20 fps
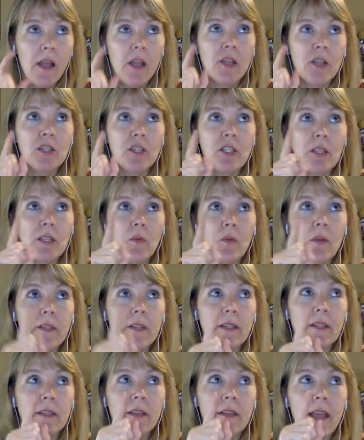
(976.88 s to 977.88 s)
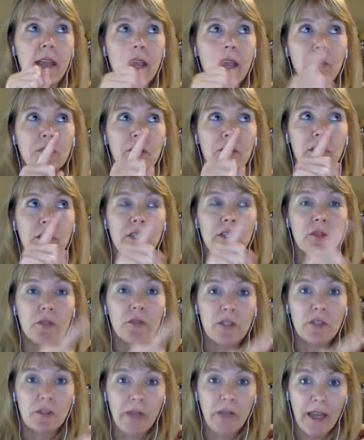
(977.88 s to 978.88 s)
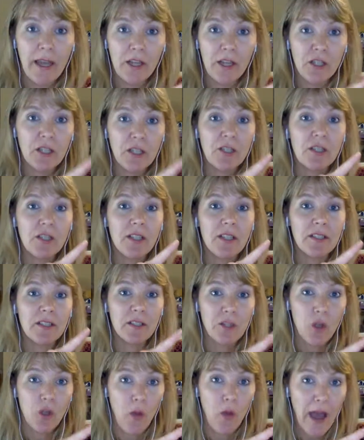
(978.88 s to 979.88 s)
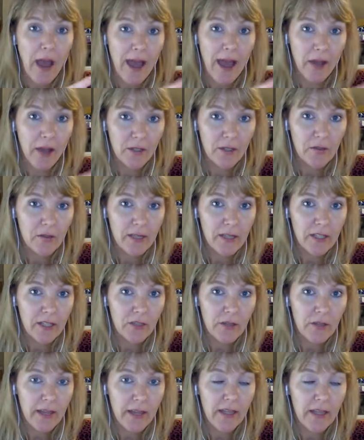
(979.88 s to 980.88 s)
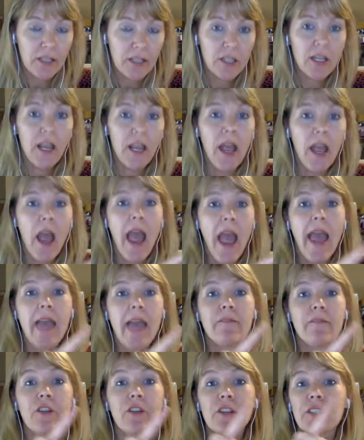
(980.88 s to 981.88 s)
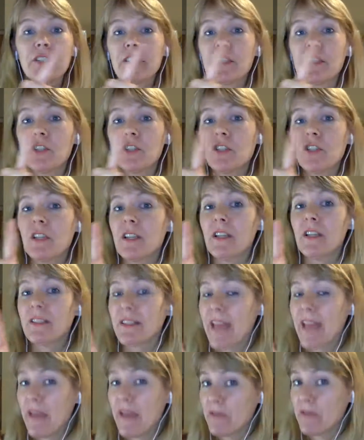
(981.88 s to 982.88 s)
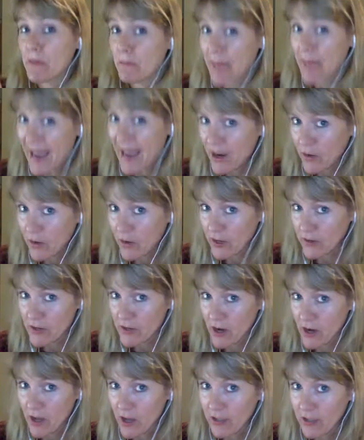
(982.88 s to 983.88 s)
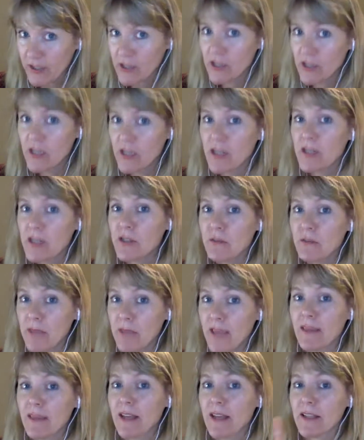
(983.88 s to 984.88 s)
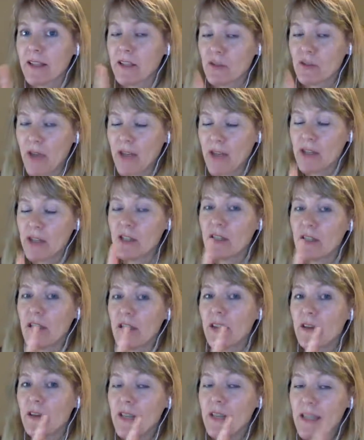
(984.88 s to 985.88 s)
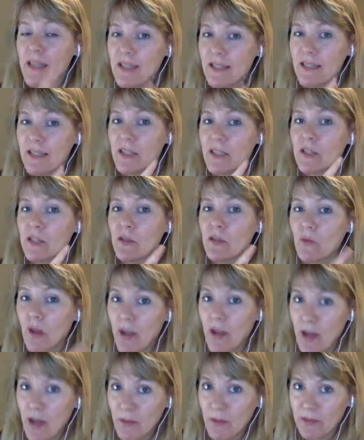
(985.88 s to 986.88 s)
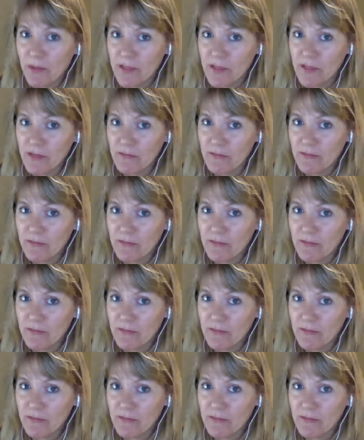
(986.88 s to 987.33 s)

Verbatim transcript: she wasn't able to do a strategy and she doesn't know how to do that strategy eh, versus she doesn't have the background knowledge to make that strategy easy to accomplish.